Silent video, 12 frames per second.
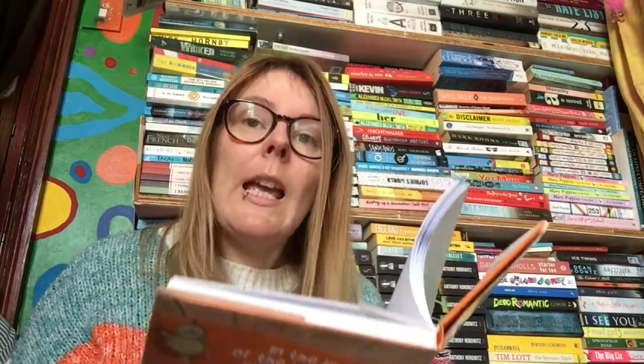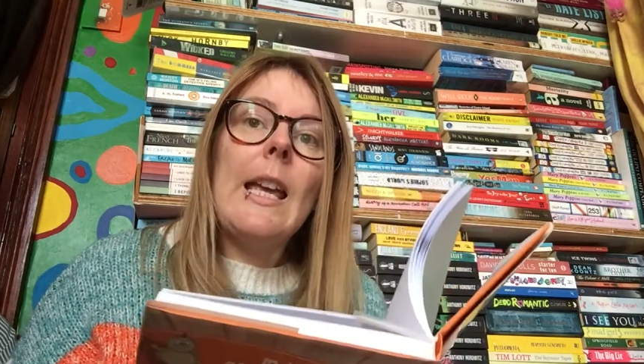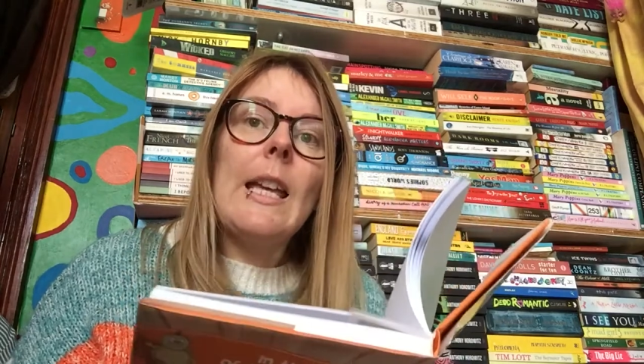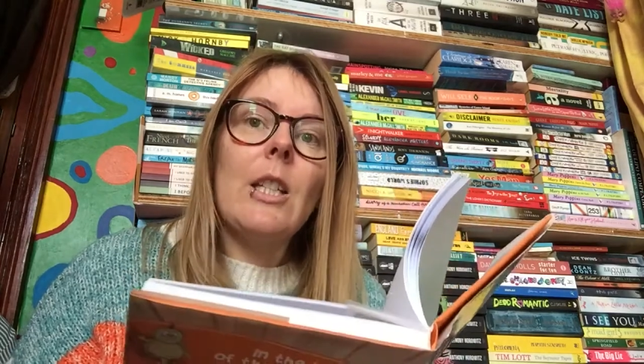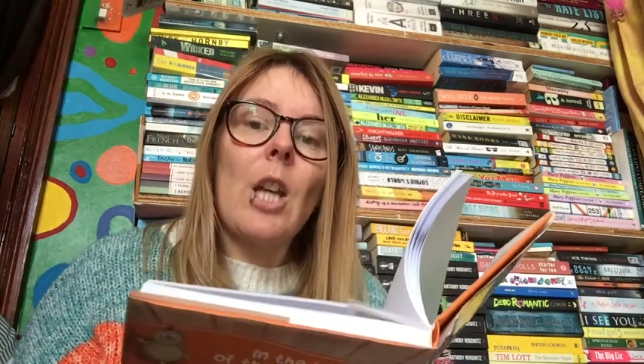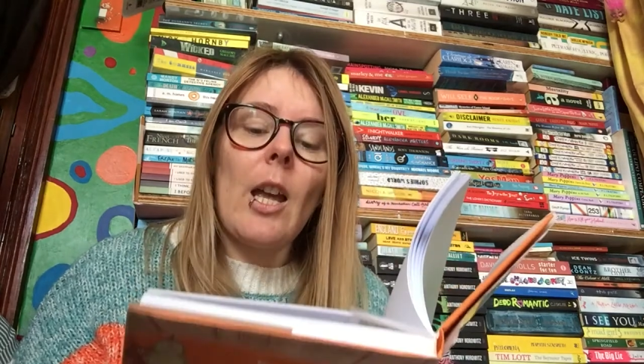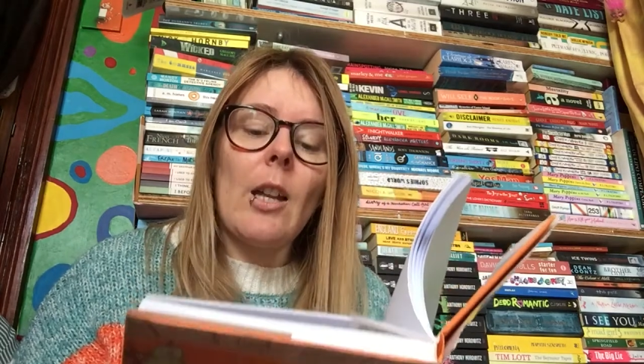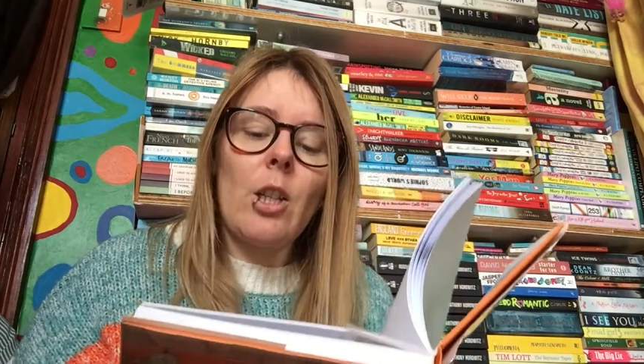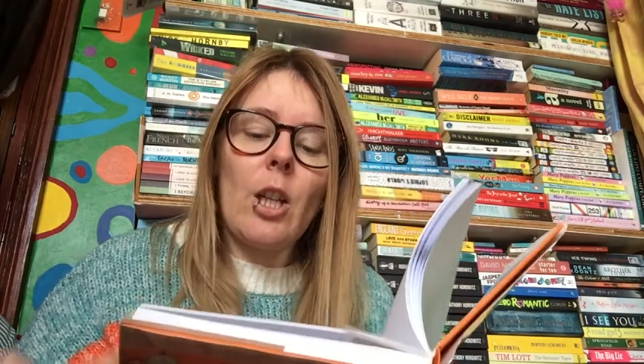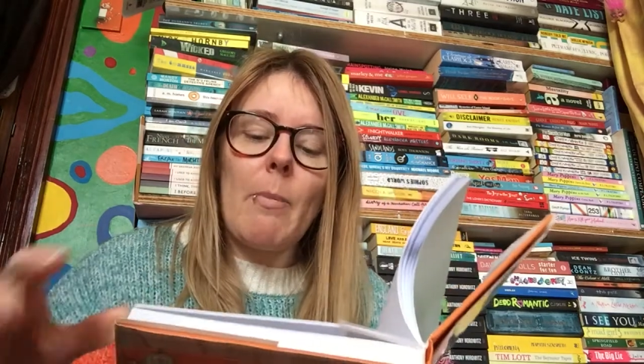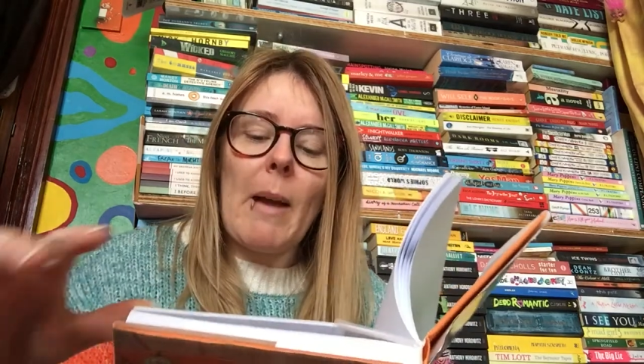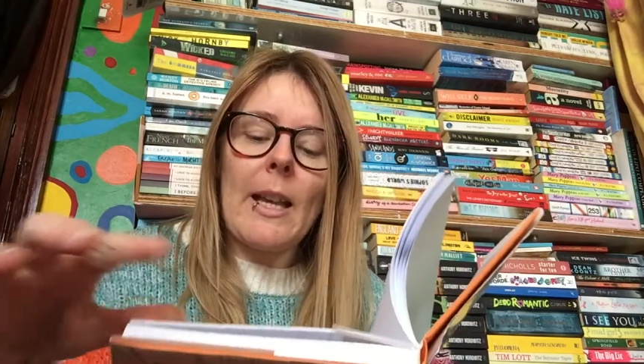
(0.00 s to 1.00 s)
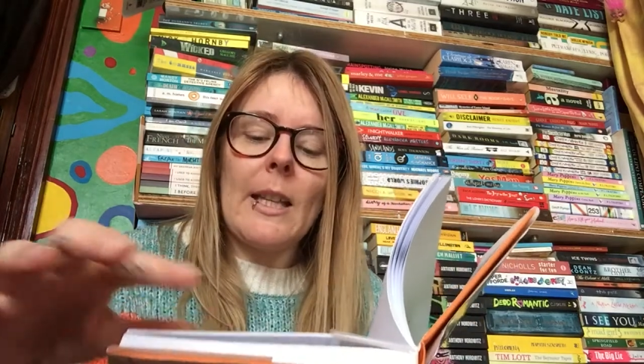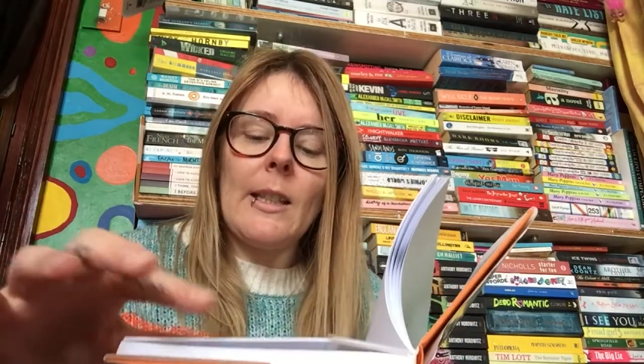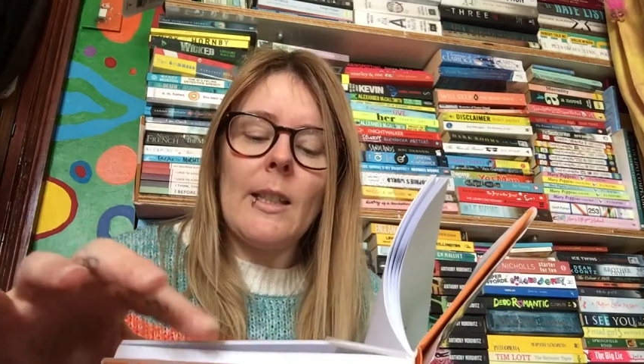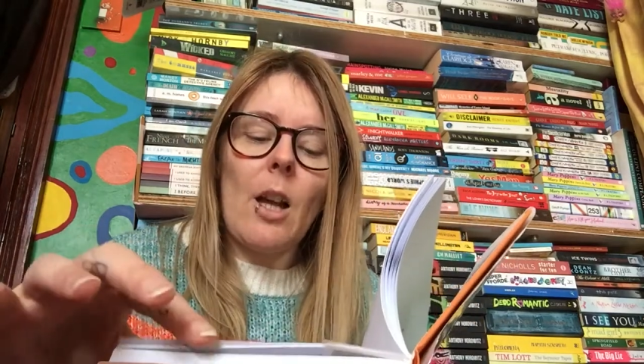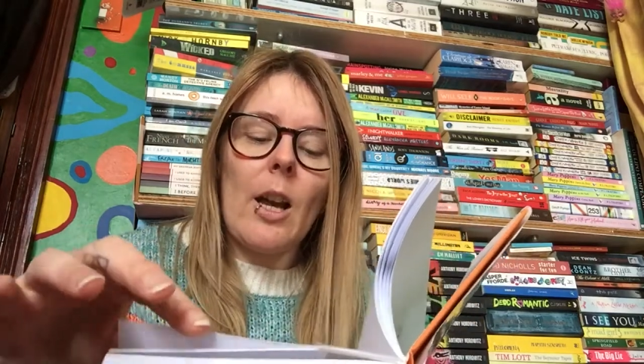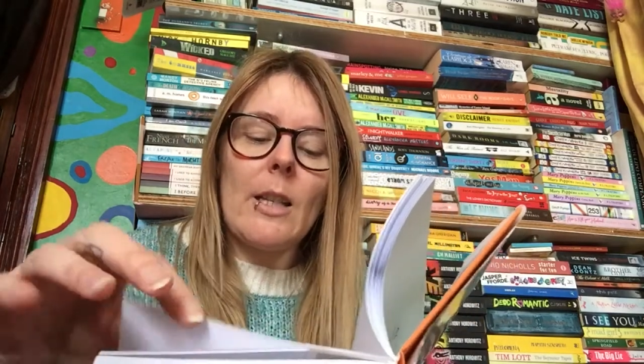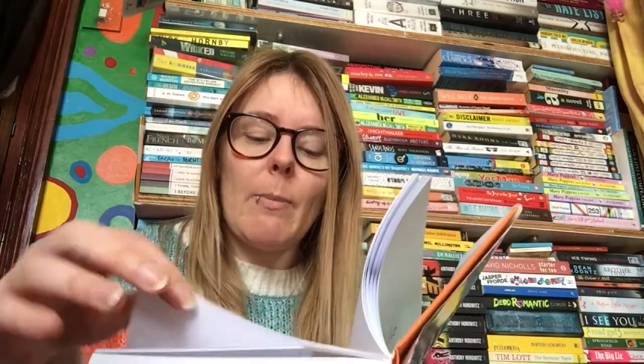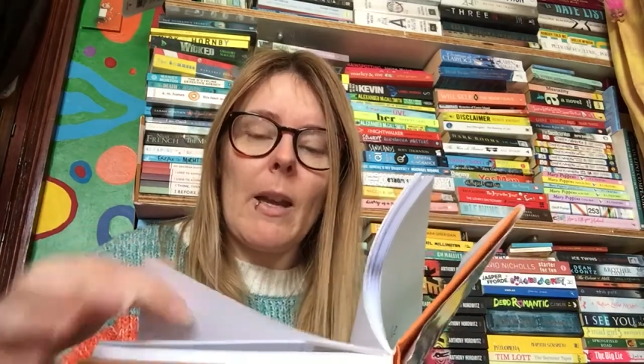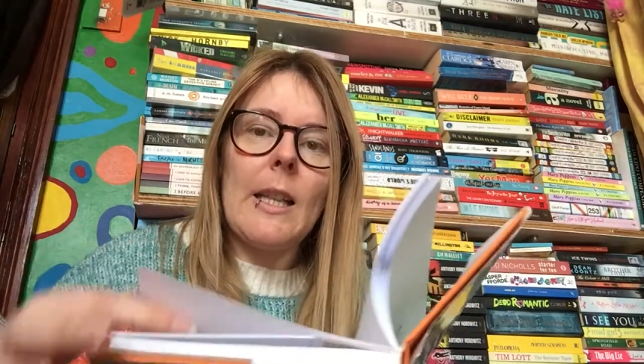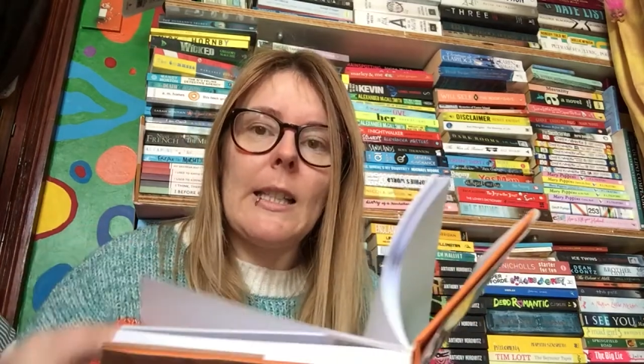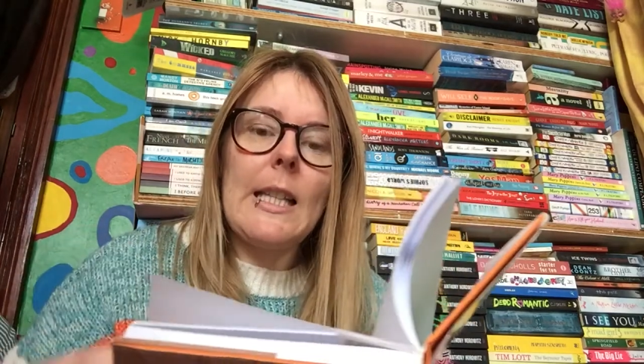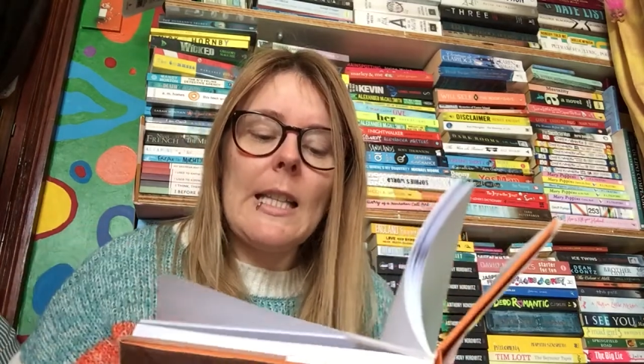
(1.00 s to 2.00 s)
He turned to go back inside, but as he